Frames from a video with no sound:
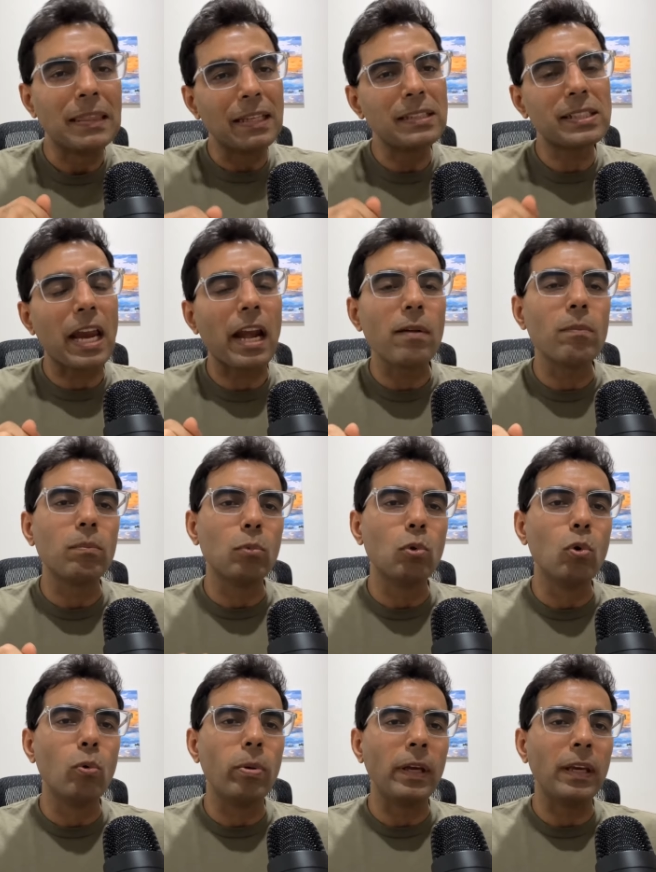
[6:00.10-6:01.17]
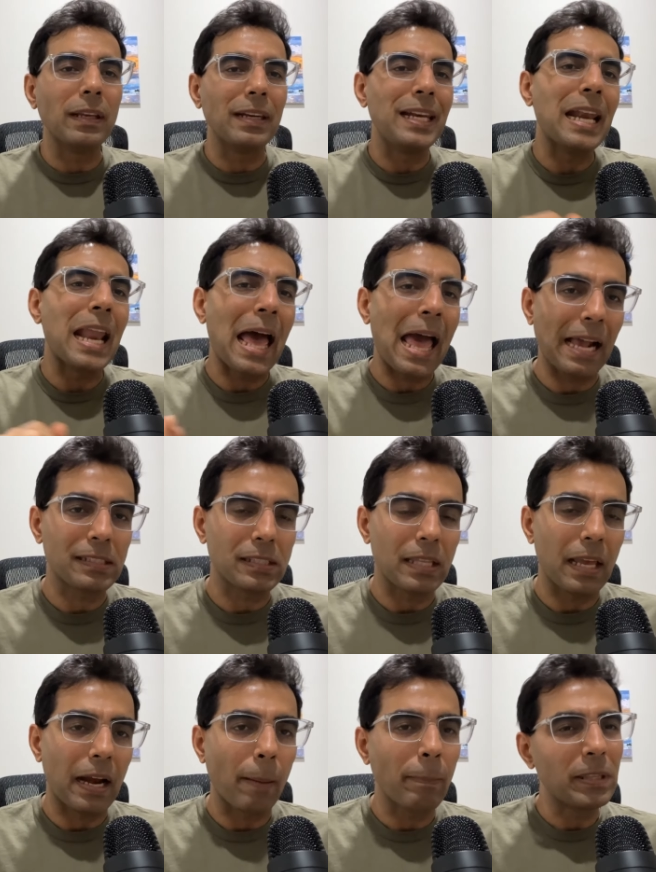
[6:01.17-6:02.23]
this kind of movie lacks
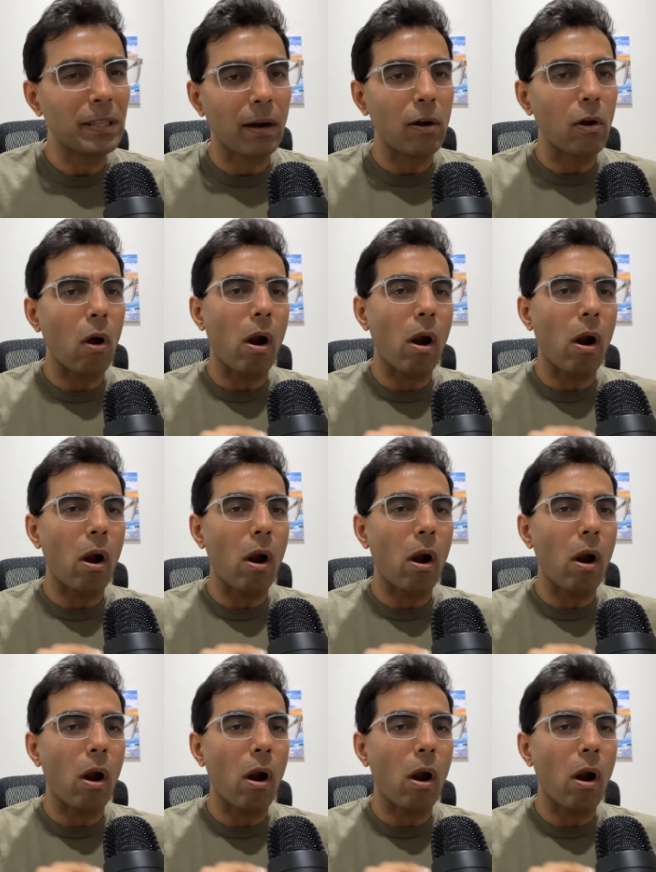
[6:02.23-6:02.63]
that i mean there are a